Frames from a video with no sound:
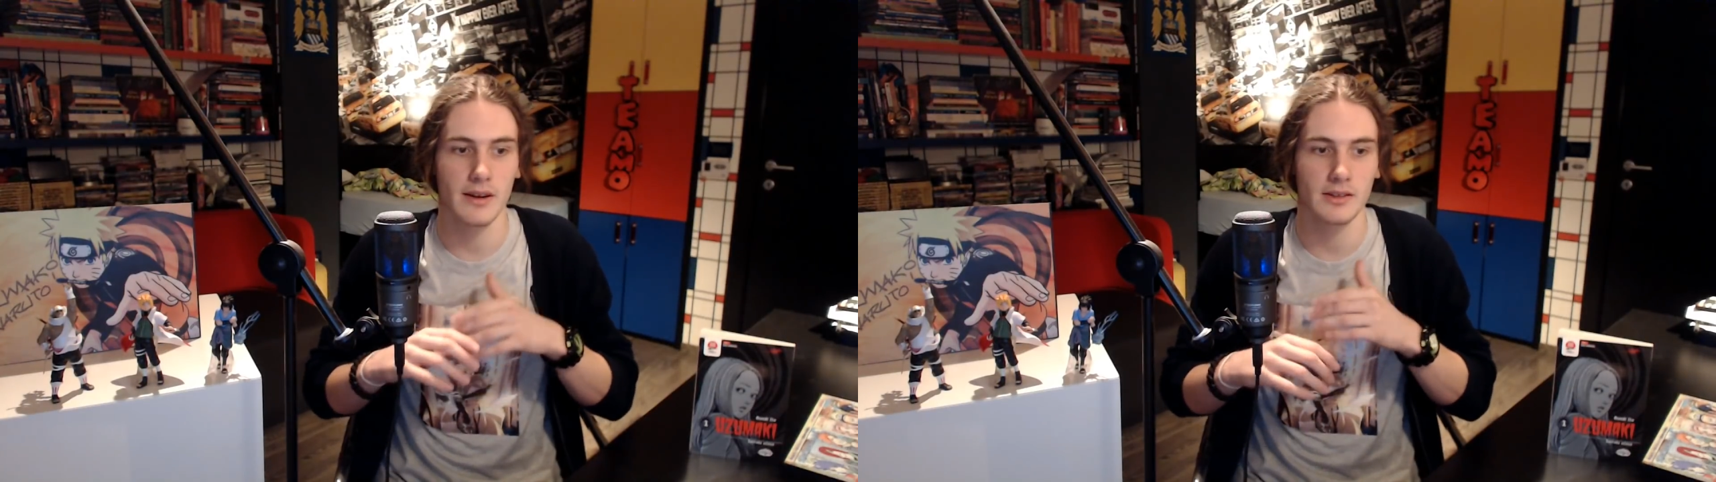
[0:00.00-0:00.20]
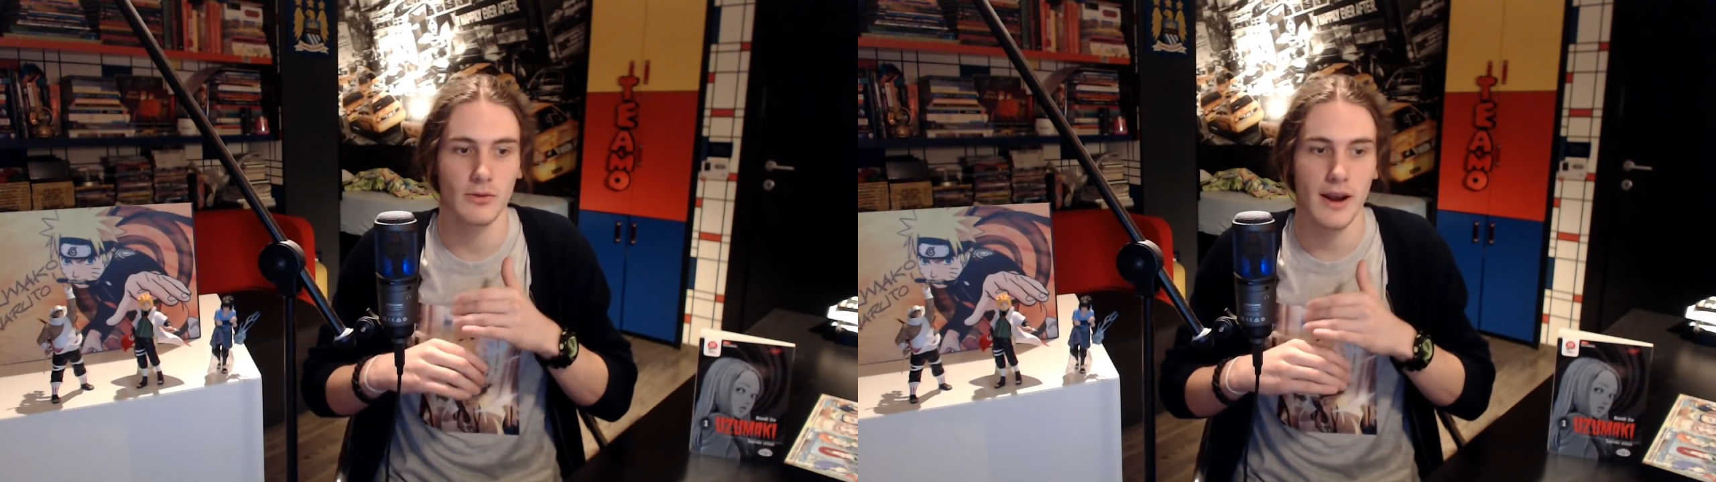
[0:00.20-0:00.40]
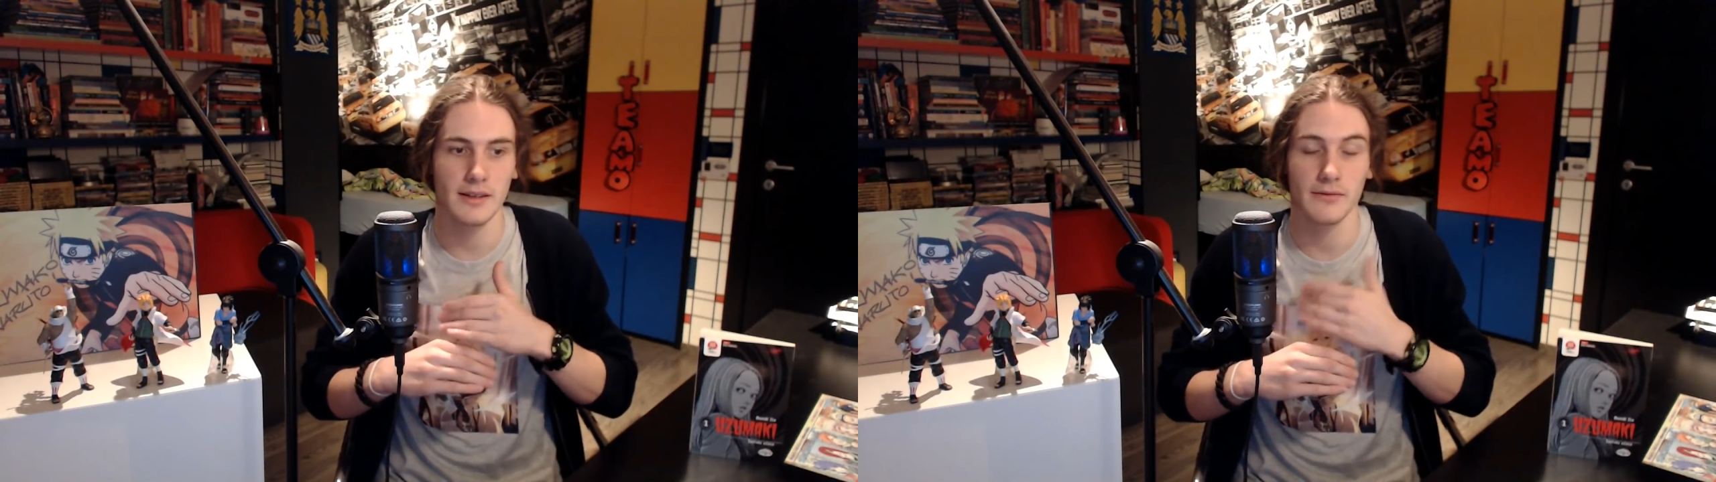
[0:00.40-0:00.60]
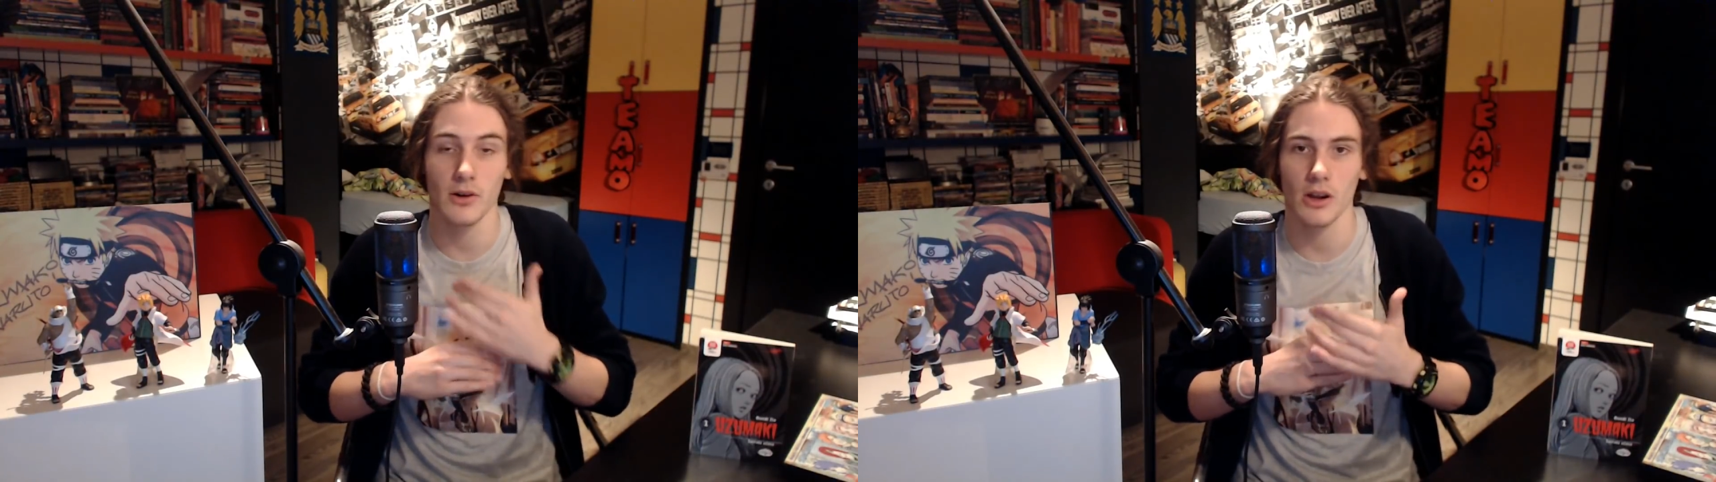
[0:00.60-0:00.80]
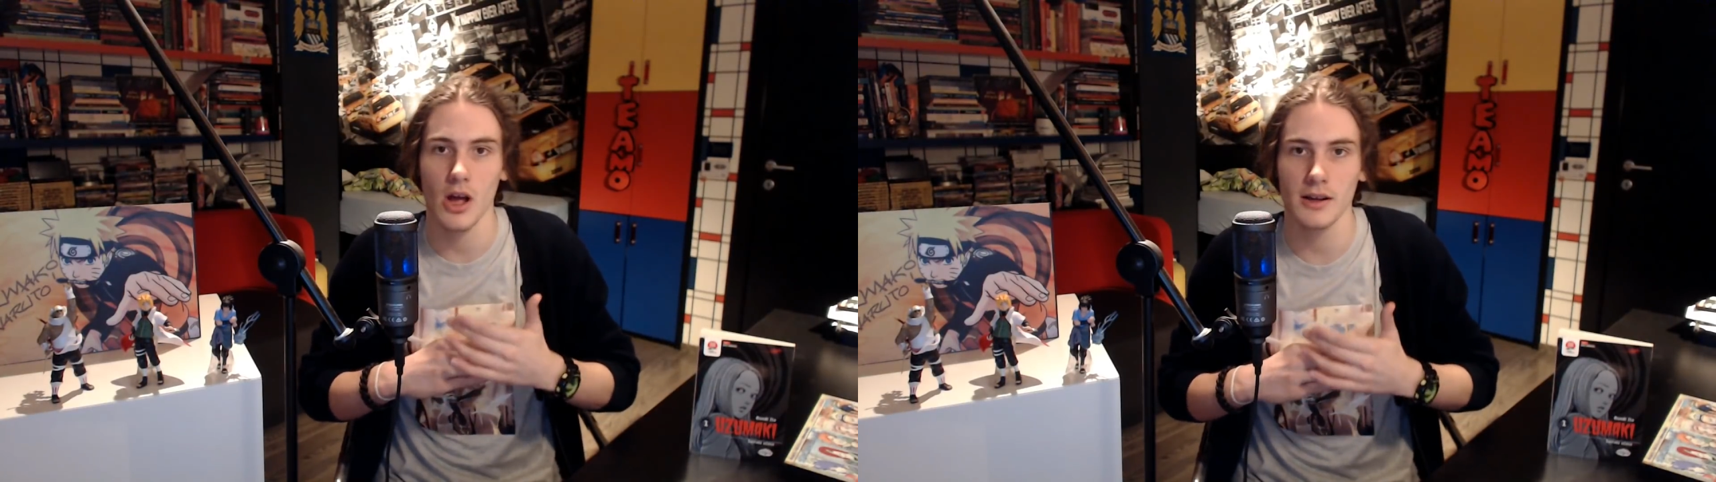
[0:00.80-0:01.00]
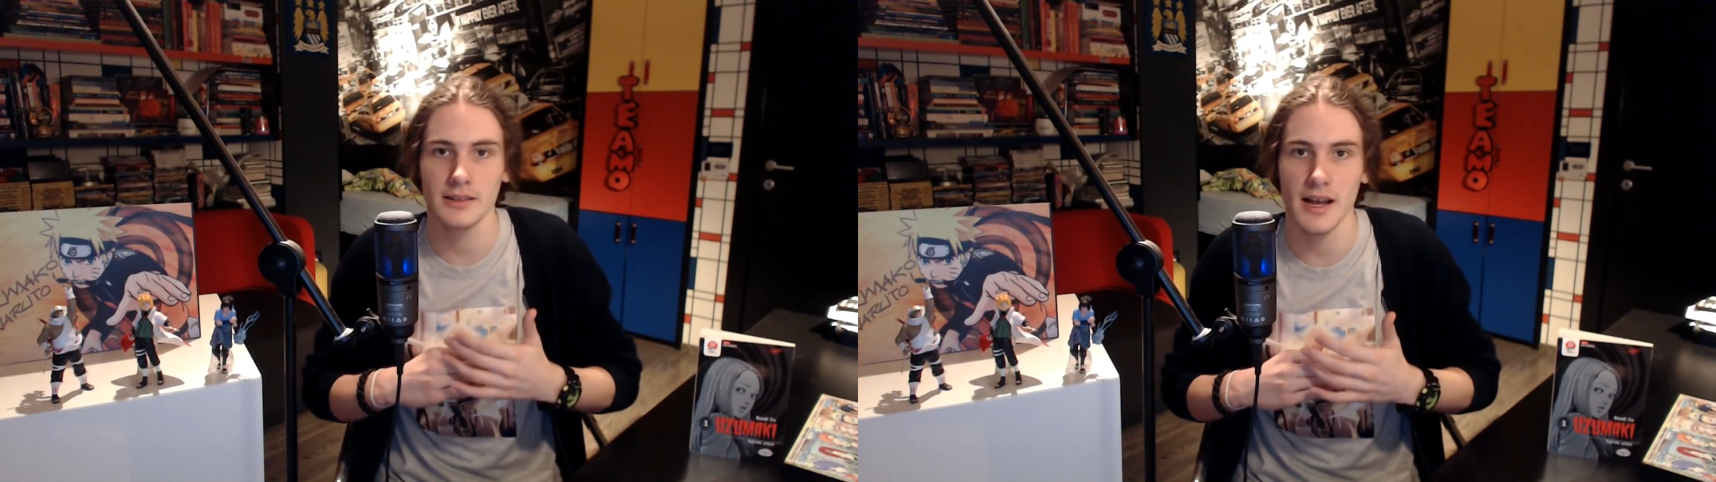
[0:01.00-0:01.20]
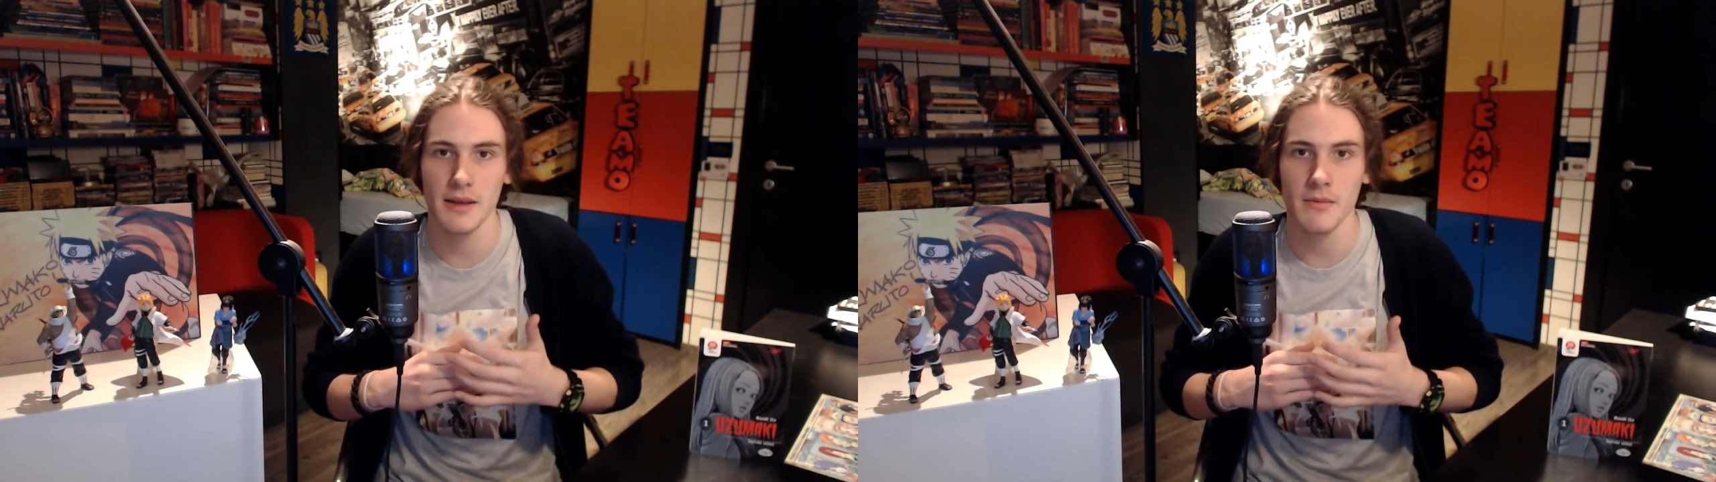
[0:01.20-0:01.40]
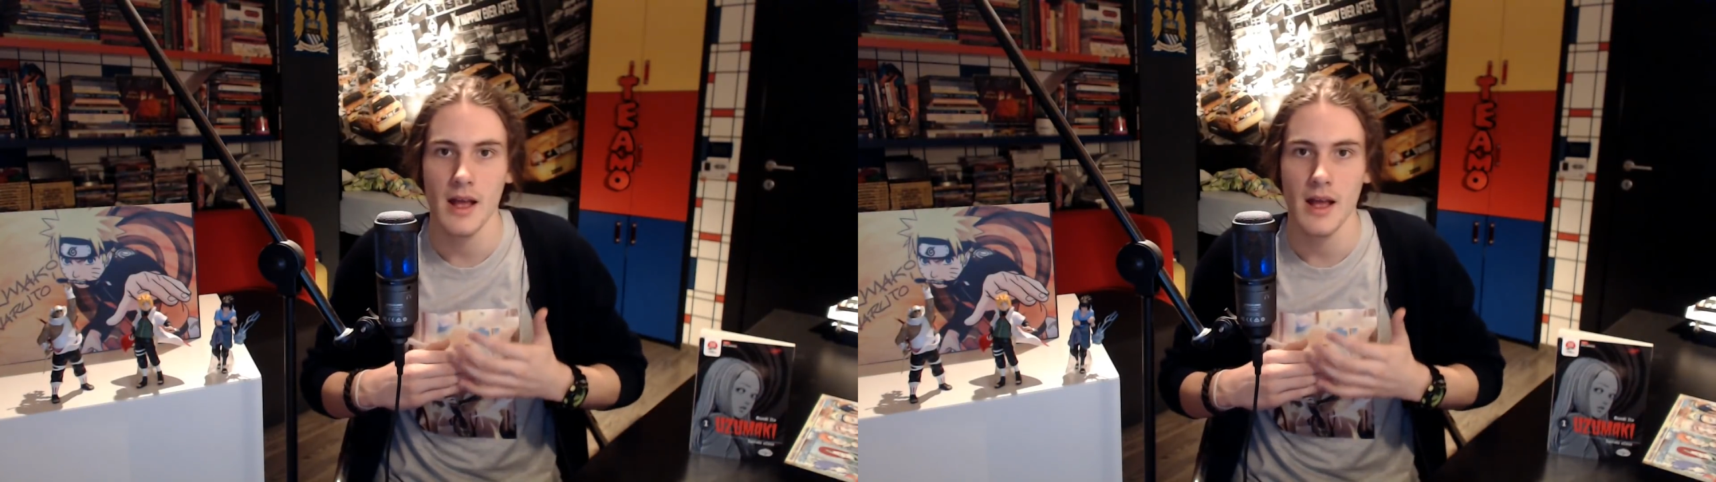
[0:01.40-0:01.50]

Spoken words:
interacted for a long time.